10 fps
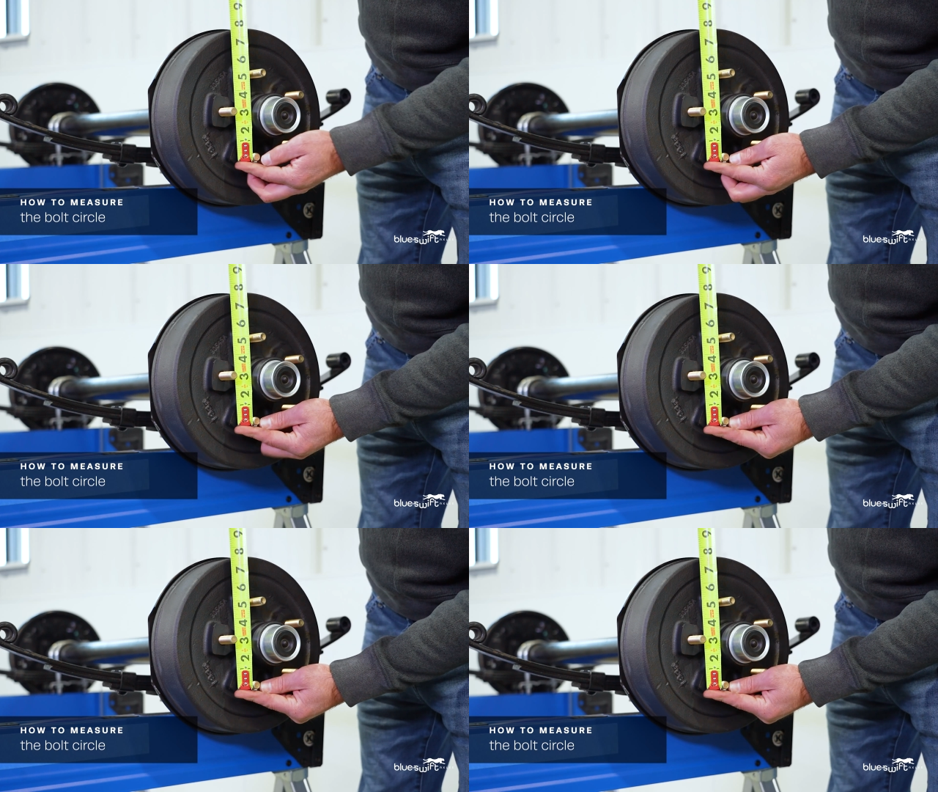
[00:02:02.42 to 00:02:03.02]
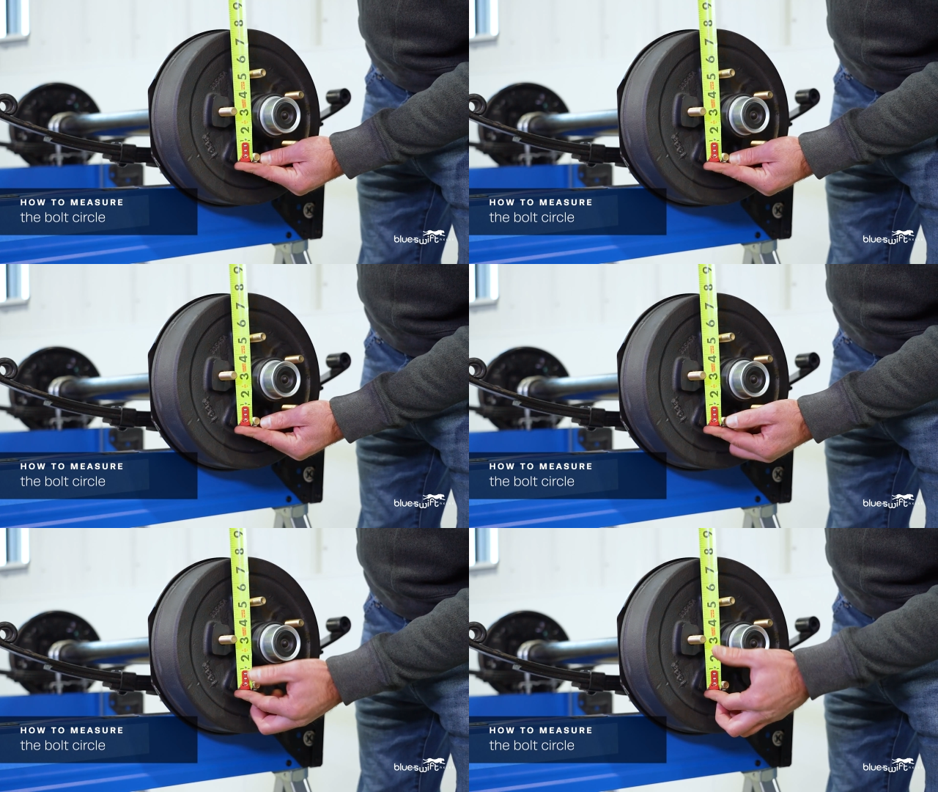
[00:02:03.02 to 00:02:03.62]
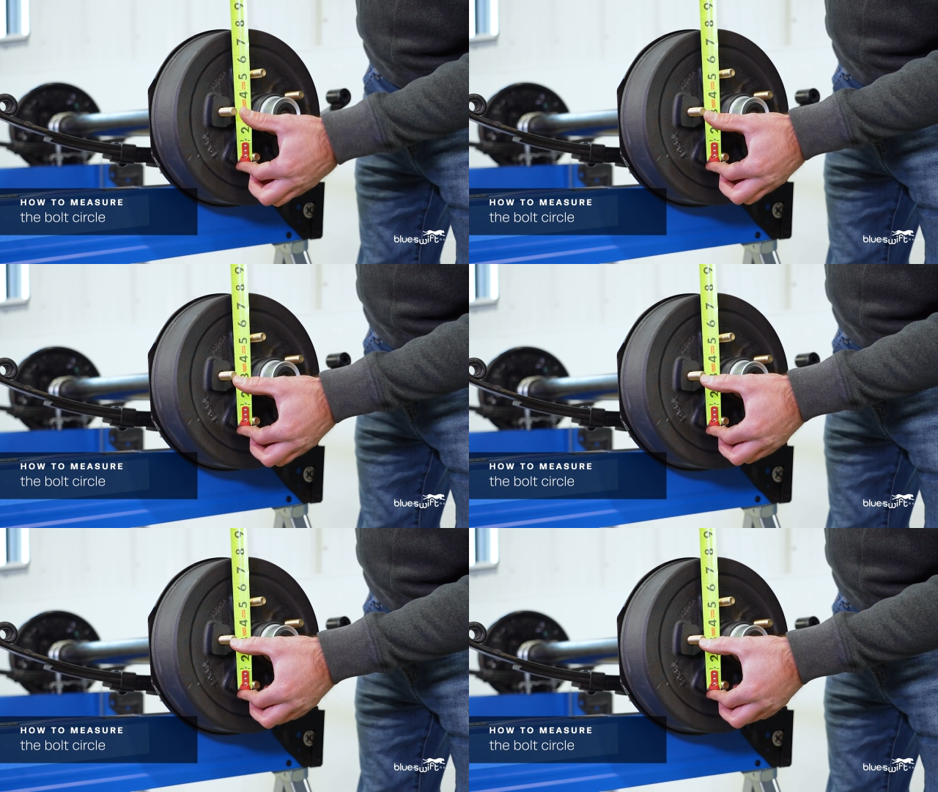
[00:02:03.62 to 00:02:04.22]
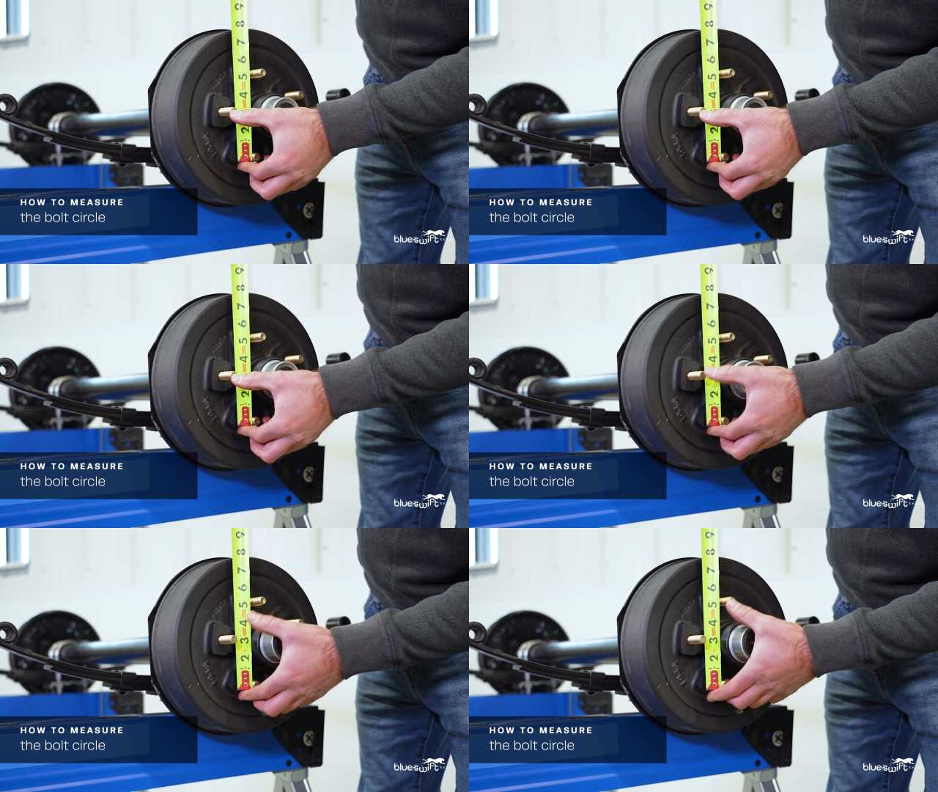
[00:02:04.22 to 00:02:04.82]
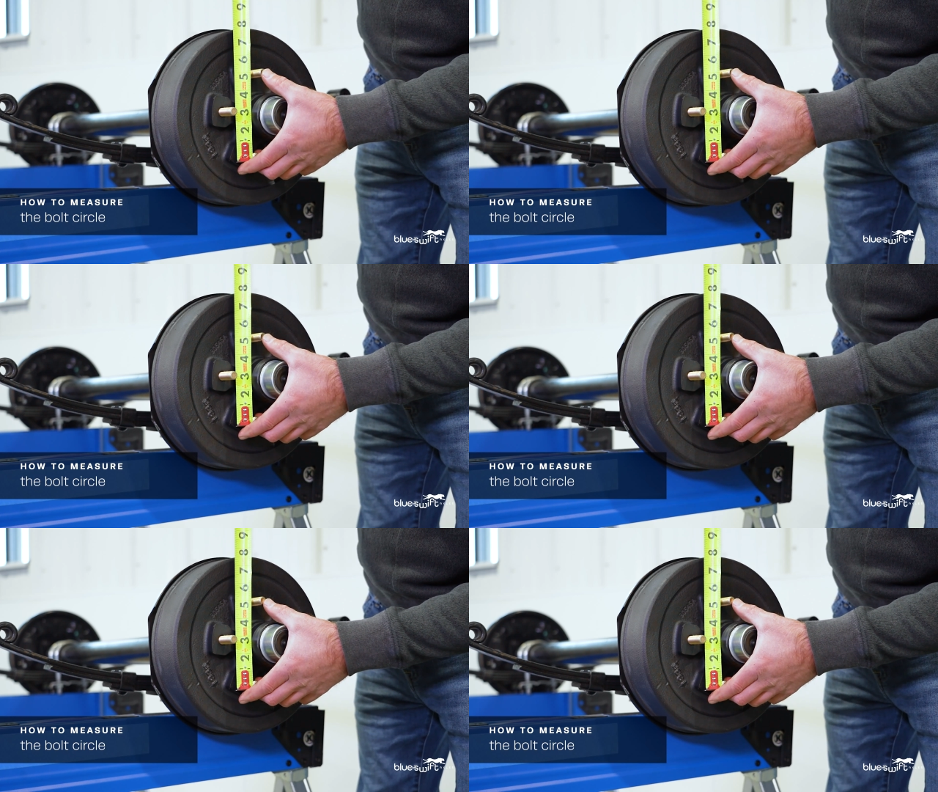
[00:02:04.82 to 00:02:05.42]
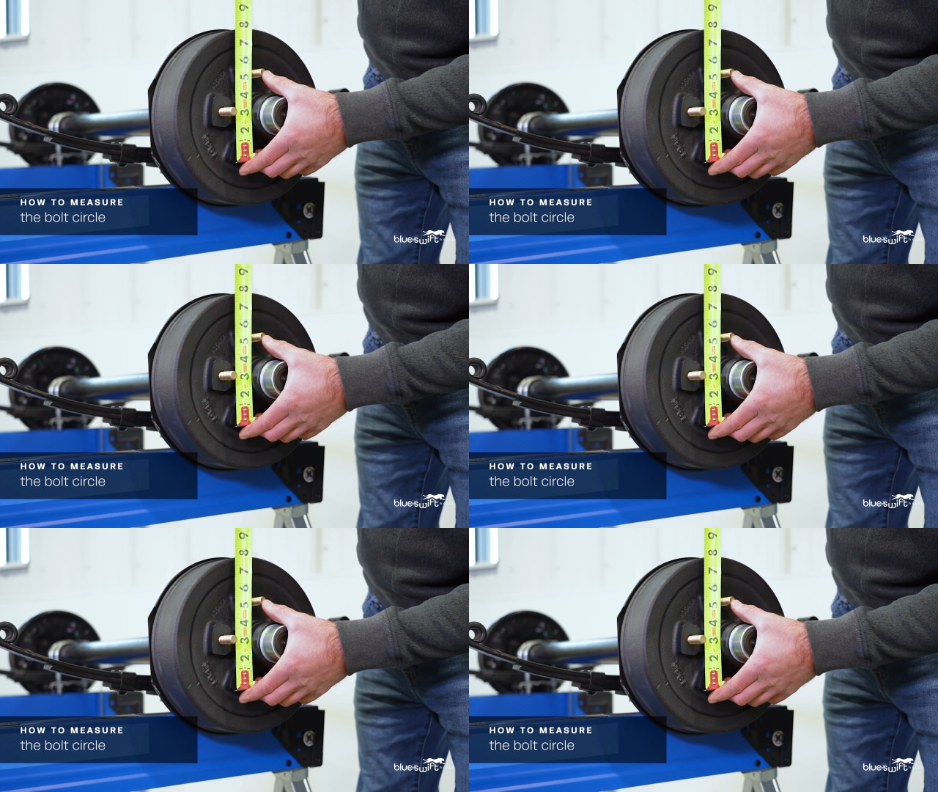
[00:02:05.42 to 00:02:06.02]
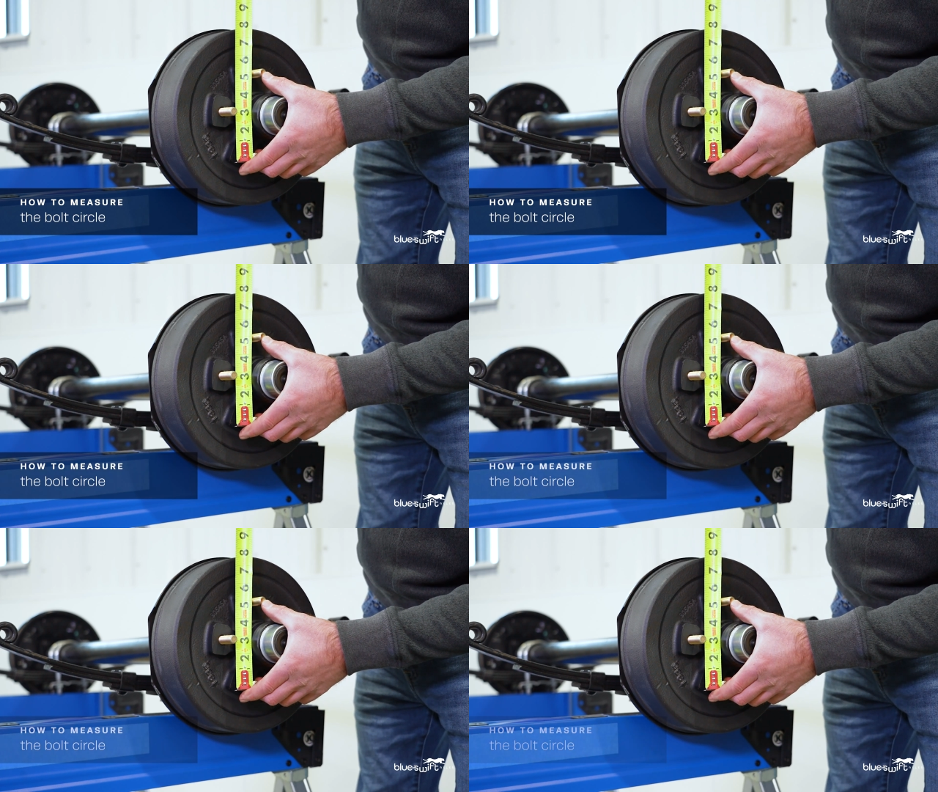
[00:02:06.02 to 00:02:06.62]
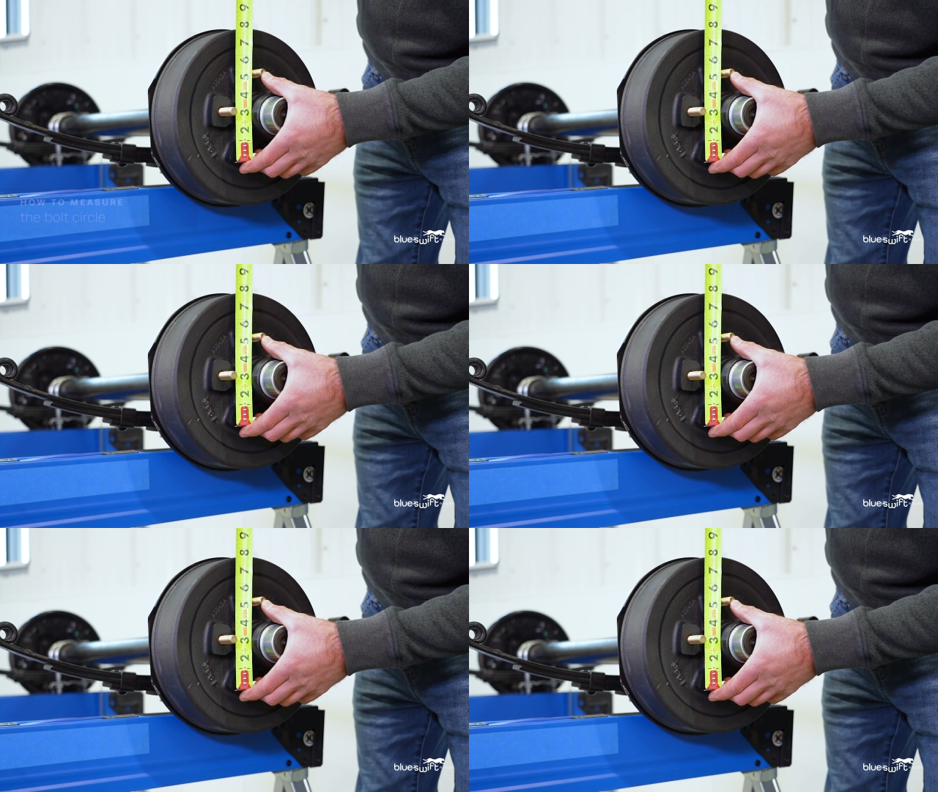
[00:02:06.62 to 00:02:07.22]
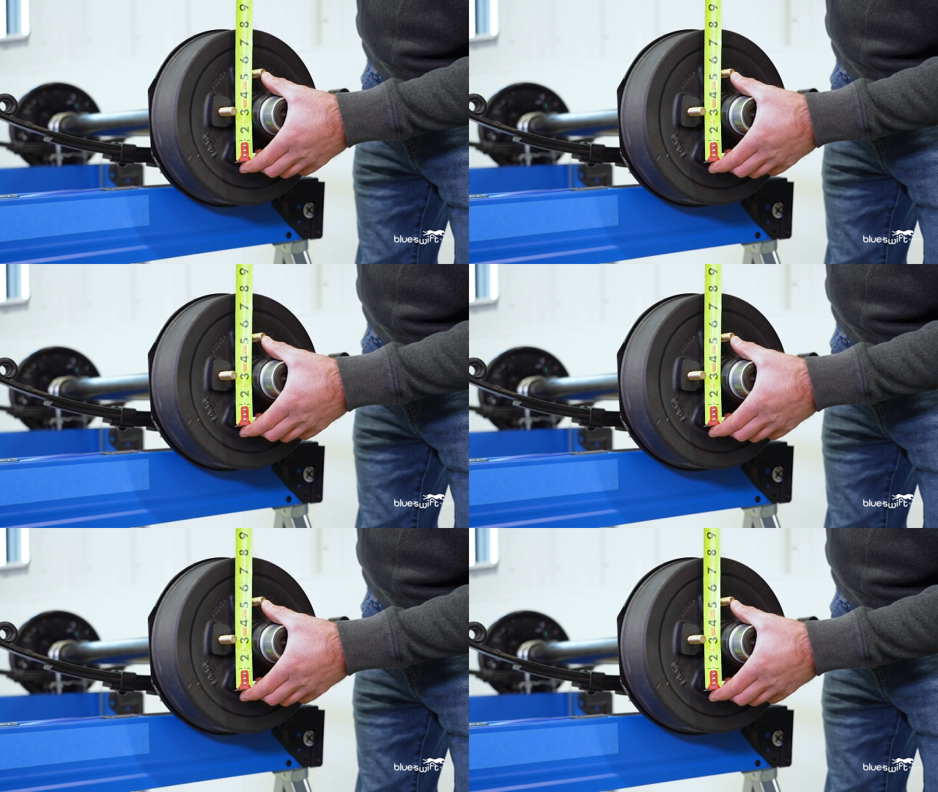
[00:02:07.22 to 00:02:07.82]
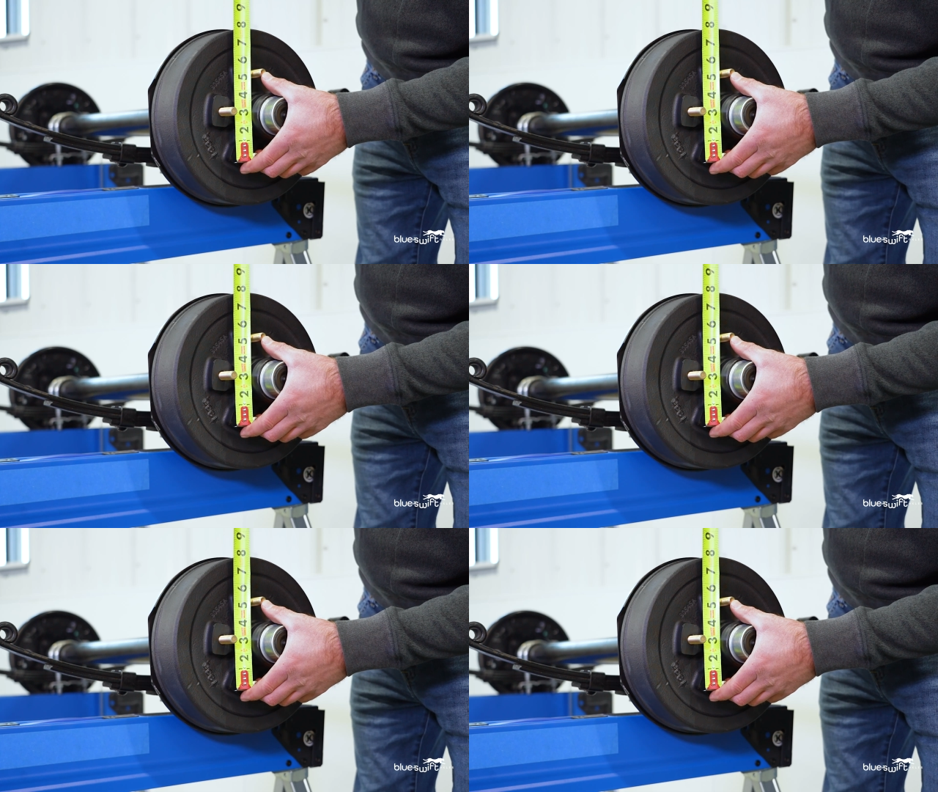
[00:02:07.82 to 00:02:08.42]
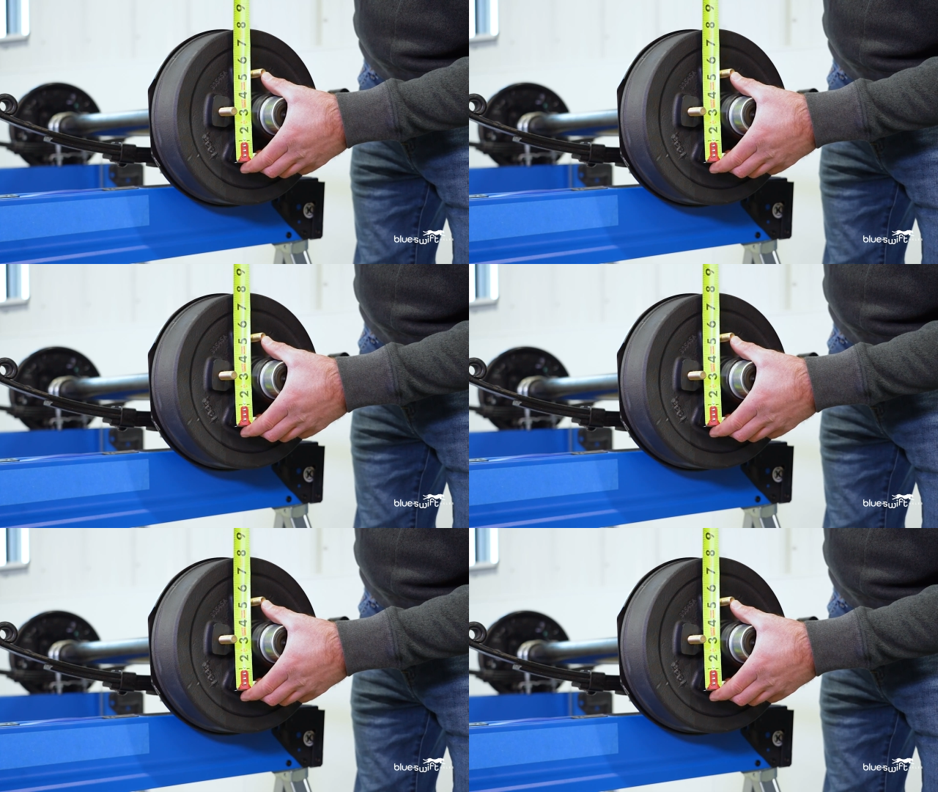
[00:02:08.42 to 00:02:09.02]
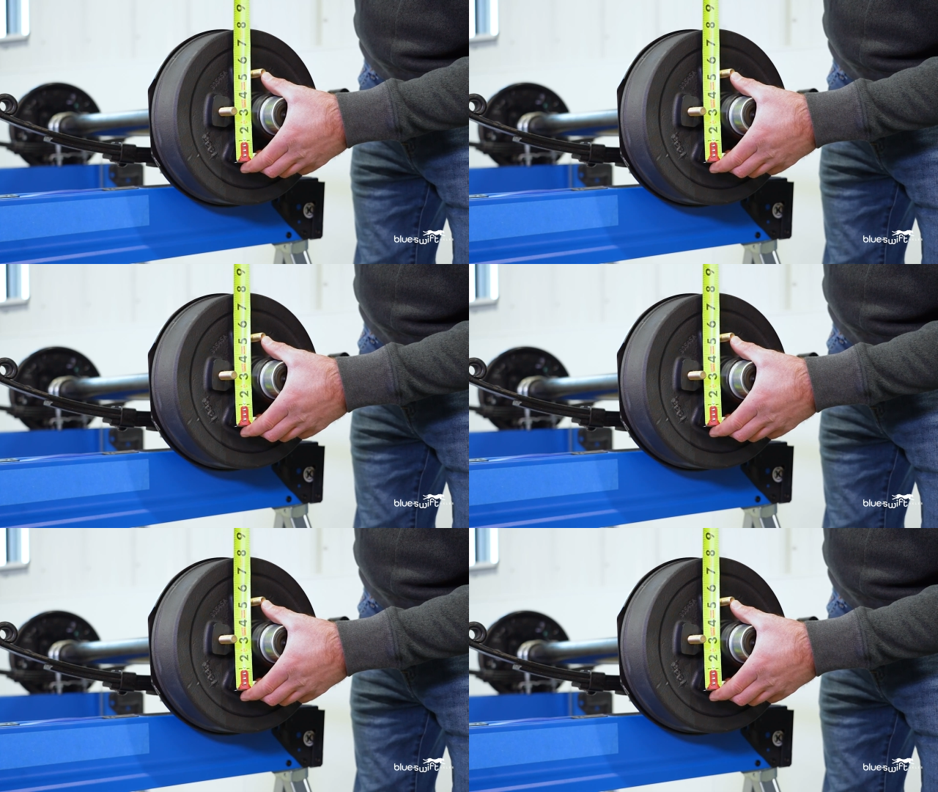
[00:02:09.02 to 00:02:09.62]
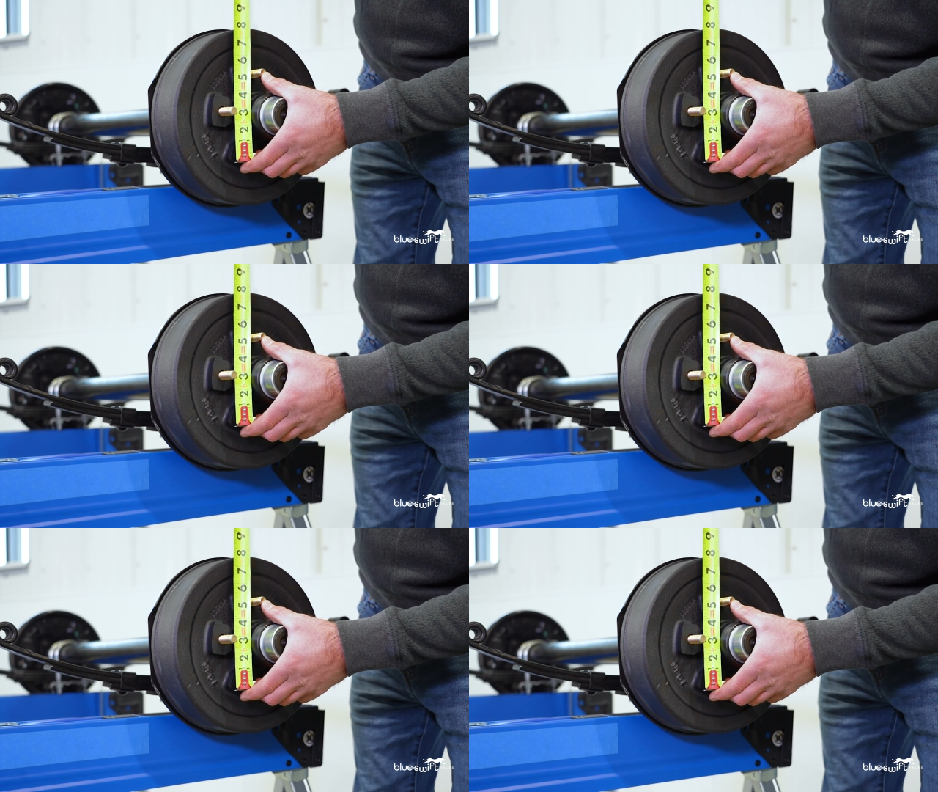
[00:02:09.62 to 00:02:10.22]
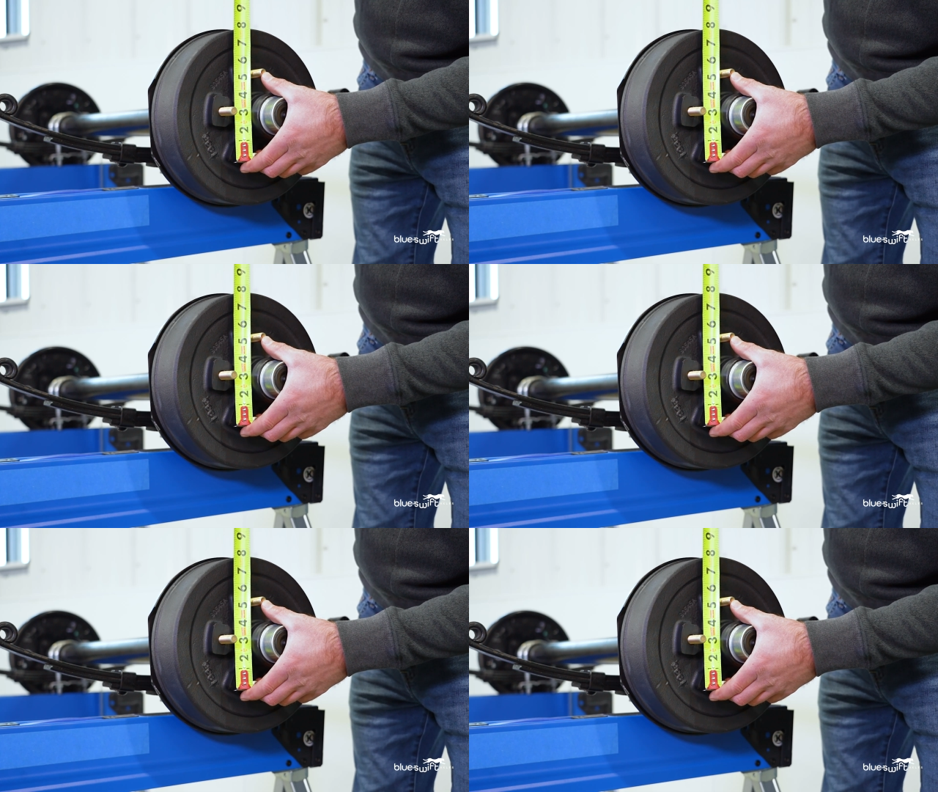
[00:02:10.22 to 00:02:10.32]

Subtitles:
No face is visible, so there are no lips to read.